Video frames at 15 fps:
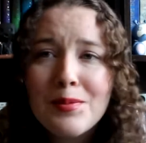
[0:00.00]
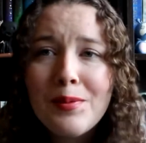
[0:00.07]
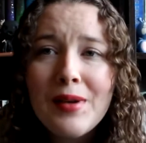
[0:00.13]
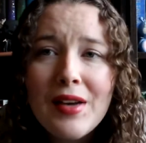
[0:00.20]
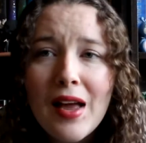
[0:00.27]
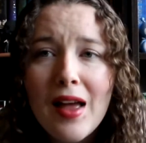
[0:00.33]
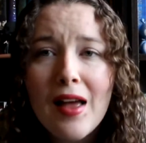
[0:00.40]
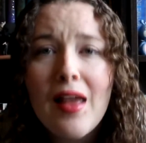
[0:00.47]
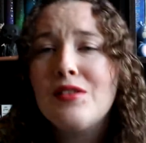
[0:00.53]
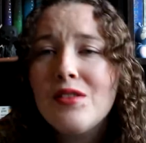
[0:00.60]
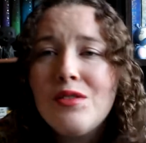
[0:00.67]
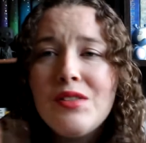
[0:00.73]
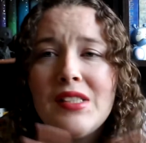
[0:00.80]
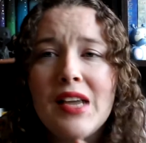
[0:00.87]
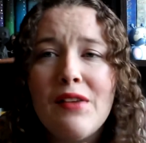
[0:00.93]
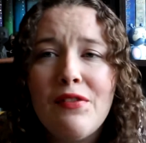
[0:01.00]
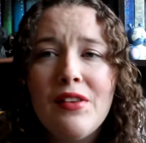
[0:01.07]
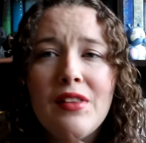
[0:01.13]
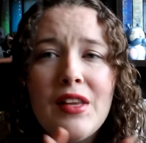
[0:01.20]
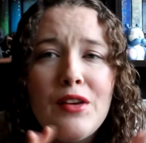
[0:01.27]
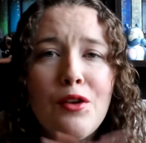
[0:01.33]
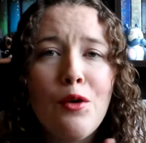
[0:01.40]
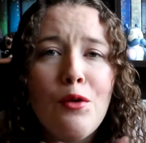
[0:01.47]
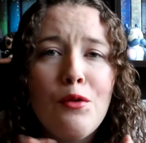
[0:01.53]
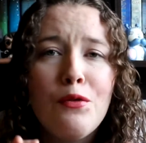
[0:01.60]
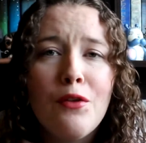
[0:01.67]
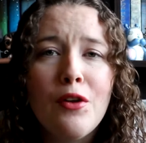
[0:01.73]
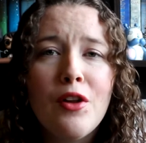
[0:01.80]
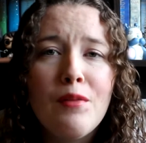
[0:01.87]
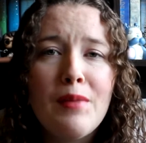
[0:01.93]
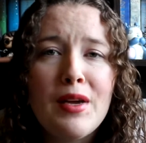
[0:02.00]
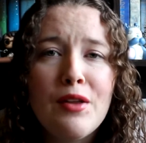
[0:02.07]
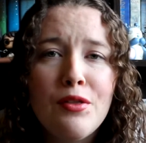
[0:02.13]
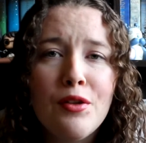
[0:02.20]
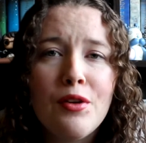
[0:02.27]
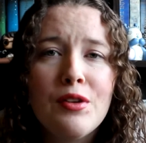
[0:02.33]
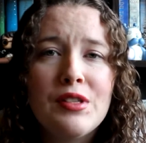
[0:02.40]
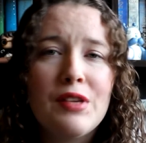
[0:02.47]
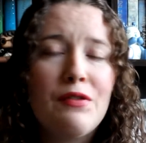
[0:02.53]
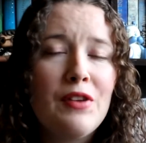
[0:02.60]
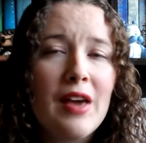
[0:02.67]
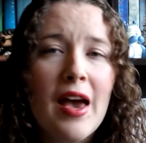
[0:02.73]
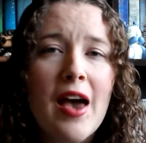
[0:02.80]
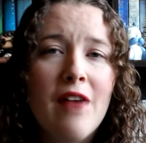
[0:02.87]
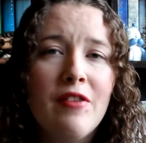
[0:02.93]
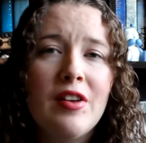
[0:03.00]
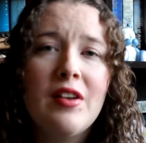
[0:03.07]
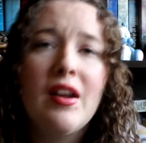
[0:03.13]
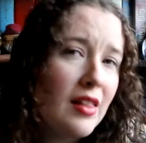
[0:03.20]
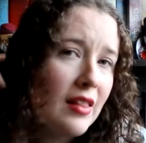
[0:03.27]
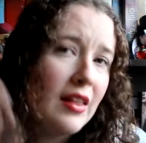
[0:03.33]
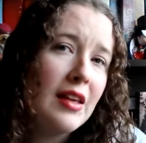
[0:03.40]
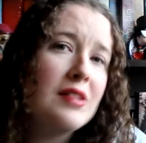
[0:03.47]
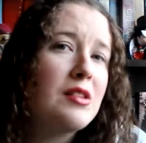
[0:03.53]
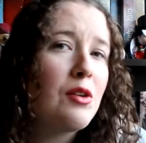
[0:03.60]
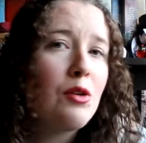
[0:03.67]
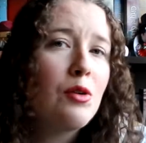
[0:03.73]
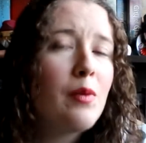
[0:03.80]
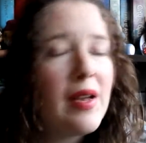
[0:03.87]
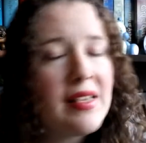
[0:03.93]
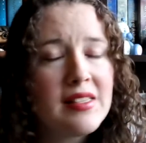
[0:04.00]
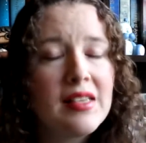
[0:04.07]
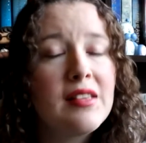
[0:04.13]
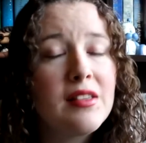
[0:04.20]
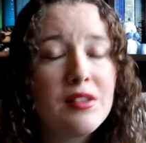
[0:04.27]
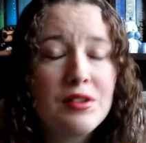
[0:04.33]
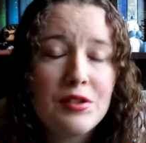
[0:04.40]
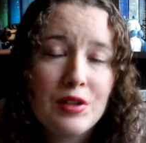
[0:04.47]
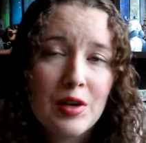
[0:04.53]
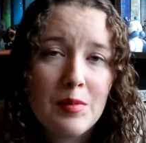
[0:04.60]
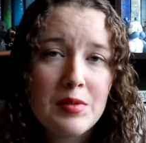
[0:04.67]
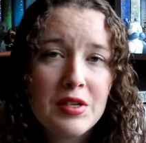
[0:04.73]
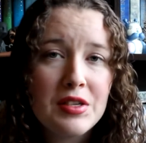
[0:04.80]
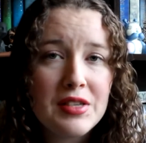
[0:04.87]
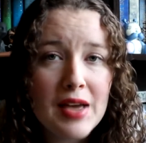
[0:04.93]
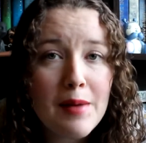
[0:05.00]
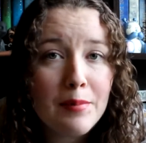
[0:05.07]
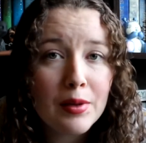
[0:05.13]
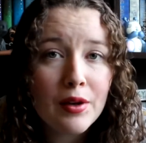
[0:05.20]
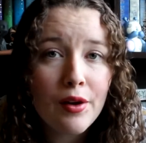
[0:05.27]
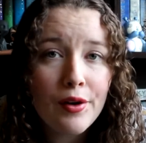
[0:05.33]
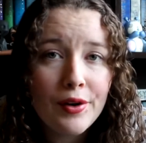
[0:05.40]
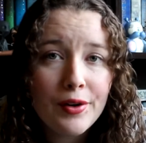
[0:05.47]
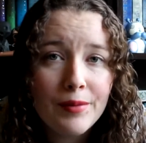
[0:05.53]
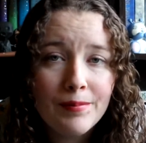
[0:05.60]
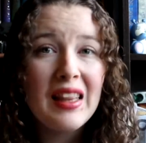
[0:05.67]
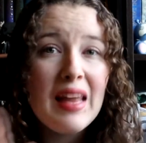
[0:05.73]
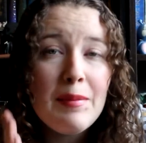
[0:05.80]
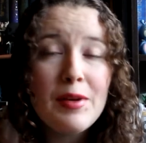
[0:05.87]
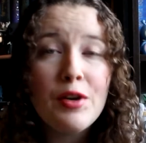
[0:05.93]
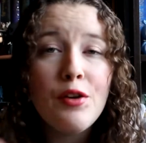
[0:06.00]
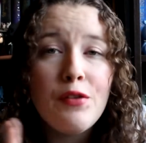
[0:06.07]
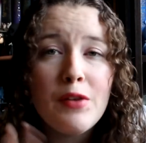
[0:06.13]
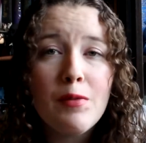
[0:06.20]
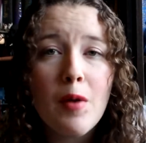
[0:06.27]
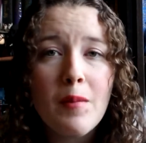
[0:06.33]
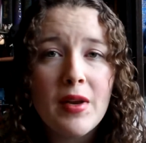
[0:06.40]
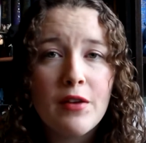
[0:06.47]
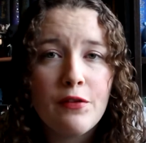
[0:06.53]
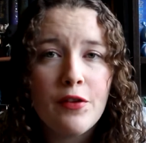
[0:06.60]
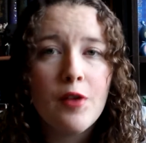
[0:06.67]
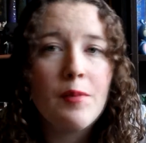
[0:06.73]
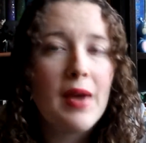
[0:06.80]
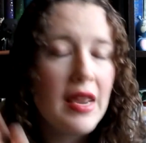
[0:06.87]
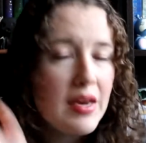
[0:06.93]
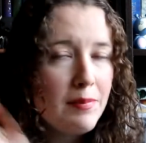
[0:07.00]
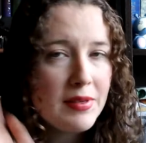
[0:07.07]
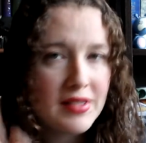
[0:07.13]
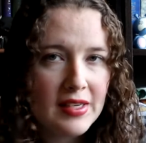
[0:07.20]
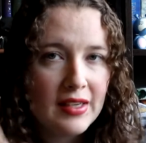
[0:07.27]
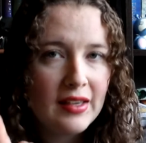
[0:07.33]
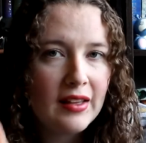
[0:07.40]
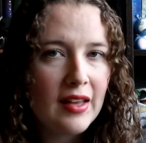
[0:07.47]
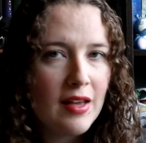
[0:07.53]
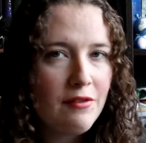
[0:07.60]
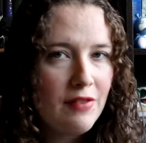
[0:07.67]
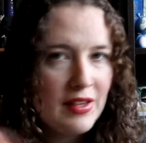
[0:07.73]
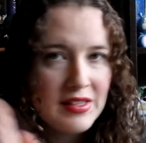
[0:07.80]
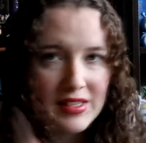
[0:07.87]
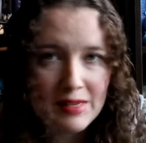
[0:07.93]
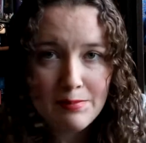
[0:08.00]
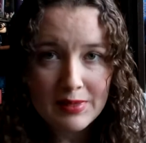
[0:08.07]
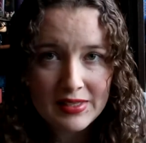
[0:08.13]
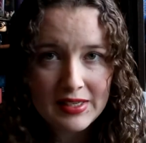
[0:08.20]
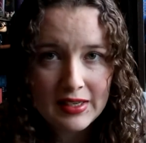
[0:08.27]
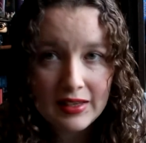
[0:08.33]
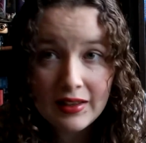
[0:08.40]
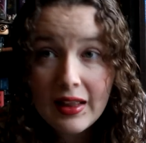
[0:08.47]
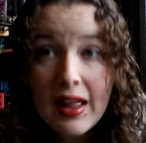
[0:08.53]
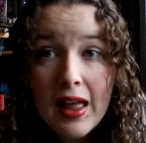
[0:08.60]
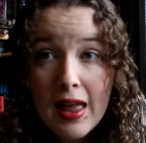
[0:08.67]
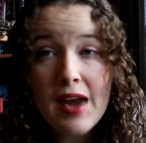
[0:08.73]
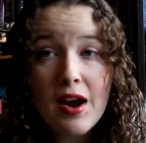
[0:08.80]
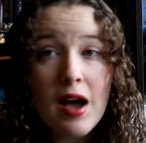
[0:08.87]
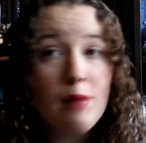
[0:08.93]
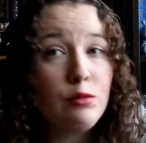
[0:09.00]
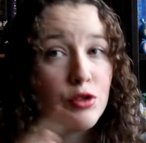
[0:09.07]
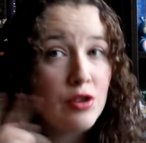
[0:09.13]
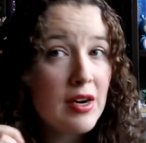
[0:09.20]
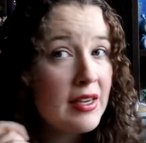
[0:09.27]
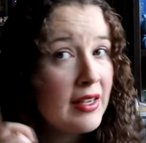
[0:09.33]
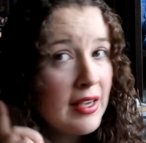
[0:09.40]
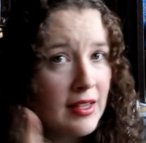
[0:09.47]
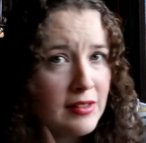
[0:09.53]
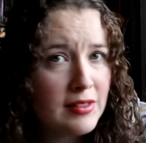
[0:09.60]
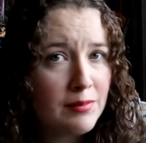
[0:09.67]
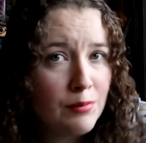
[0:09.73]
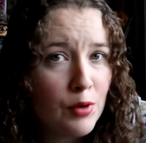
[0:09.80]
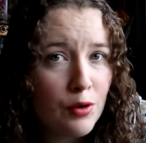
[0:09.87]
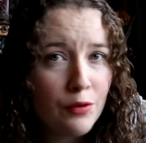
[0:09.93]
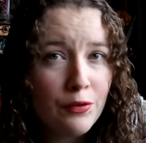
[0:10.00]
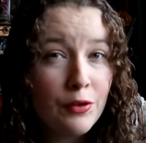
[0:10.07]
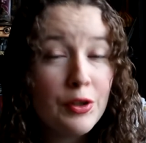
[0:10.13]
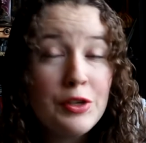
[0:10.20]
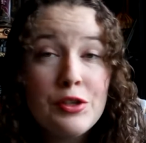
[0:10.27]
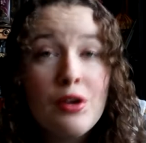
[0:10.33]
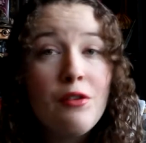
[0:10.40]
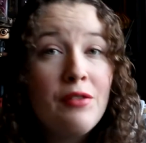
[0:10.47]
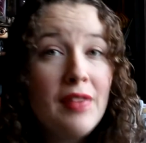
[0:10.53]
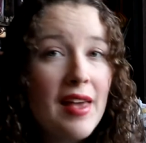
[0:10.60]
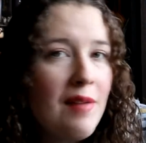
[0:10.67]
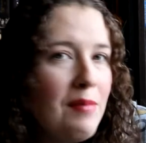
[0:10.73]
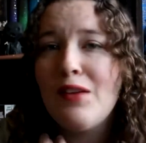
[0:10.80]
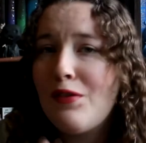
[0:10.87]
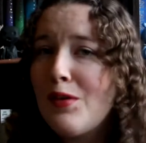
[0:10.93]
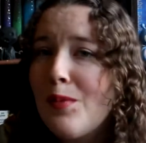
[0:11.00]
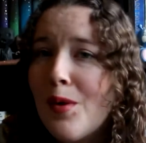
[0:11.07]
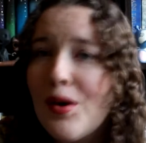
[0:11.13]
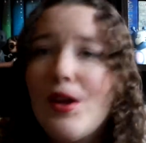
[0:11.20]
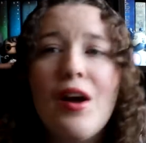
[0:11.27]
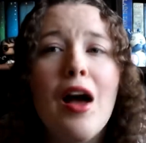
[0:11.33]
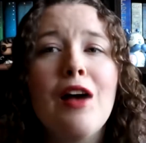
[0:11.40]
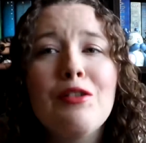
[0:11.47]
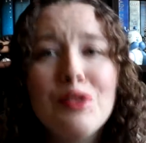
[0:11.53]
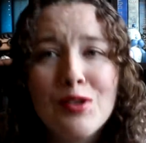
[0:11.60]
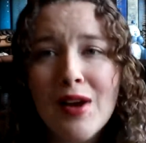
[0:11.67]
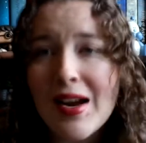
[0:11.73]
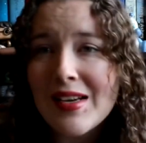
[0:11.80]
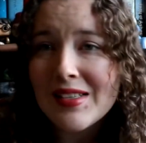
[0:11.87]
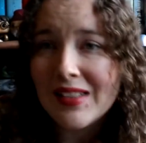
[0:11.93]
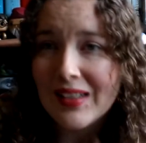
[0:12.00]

Twitter, so definitely go follow me on those if you haven't. The links are always in the description down below. Let me know if you want me to film any particular events in particular, and I will try and get some more footage of them. If you want it, I'll try and